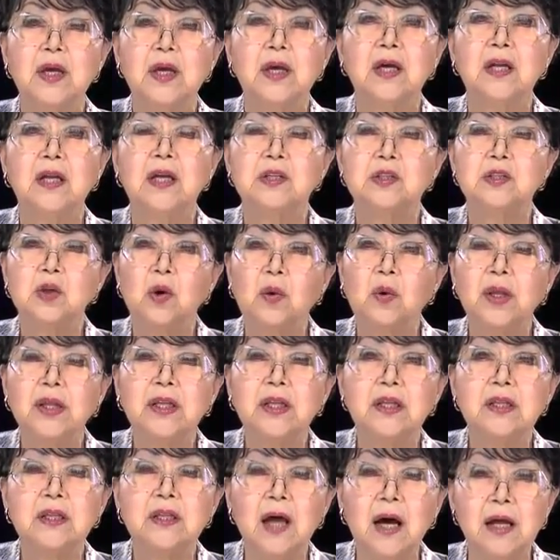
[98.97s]
And it's
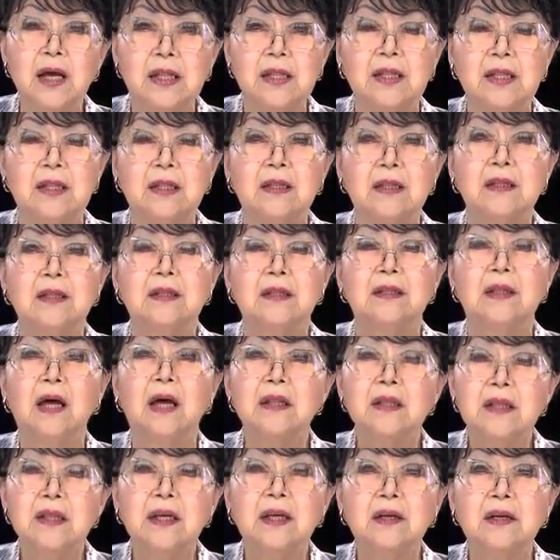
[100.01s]
already done,
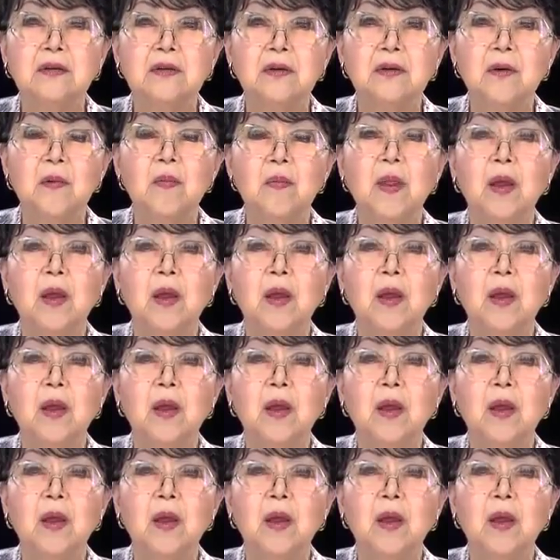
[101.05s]
done deal.